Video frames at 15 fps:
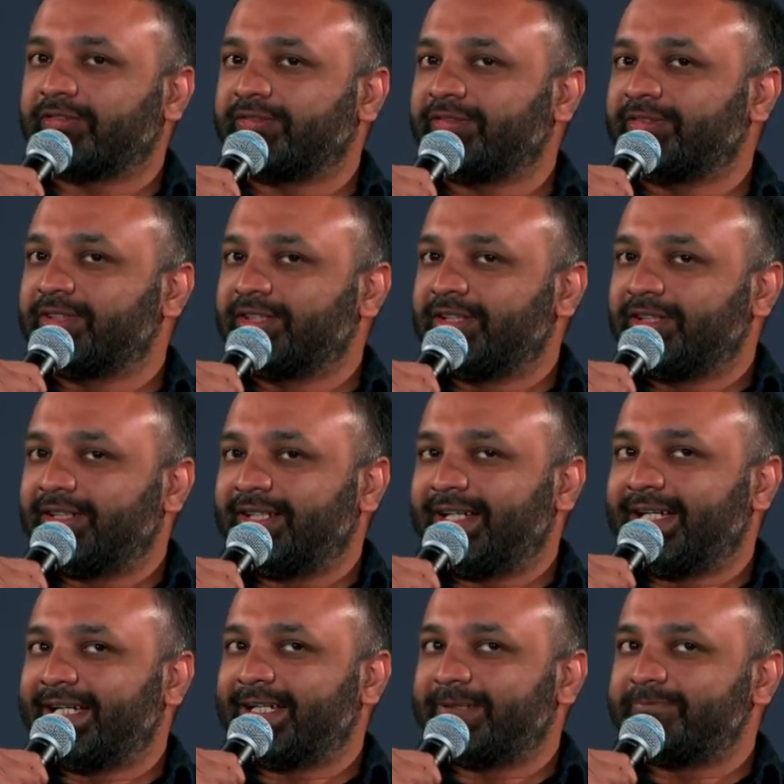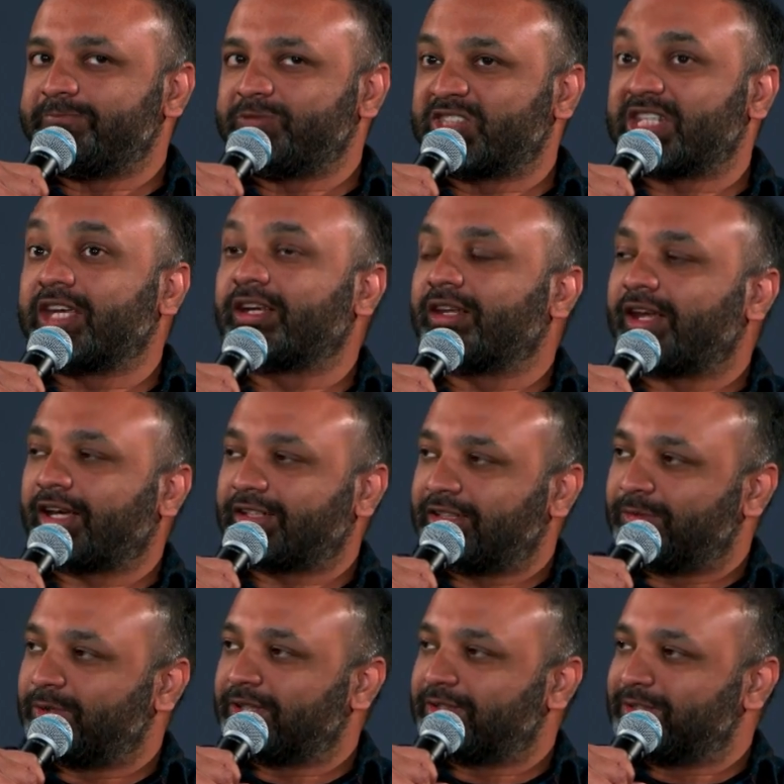of stay
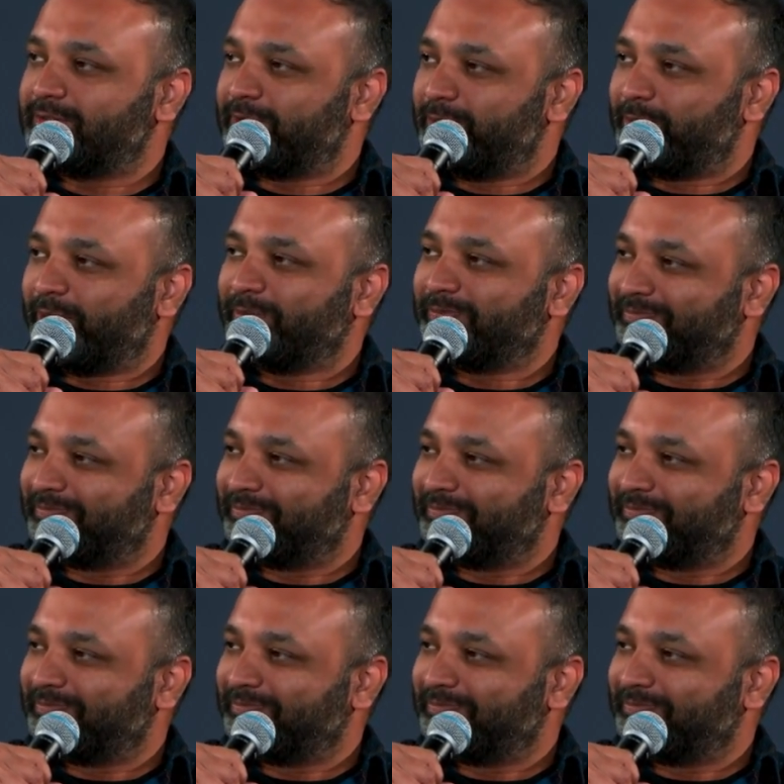connected with the consumer.